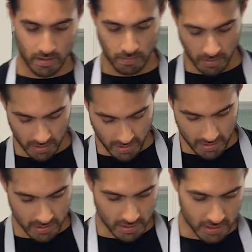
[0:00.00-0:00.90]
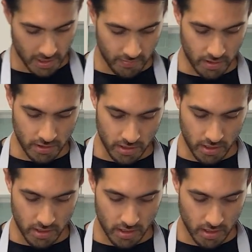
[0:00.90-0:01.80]
Put it down to like 700,
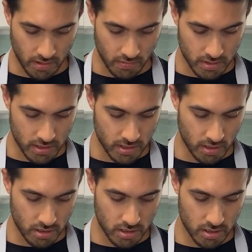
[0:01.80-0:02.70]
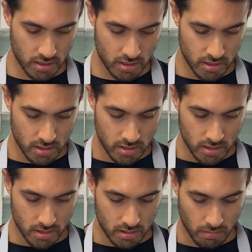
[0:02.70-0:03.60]
and then once it starts
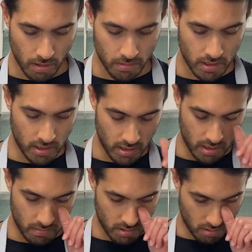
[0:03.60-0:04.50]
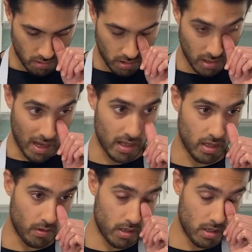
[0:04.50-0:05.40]
bubbling, and I'm gonna throw it a lot
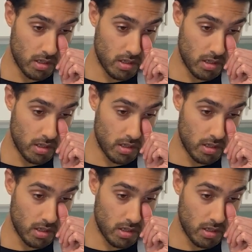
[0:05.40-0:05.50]
lower.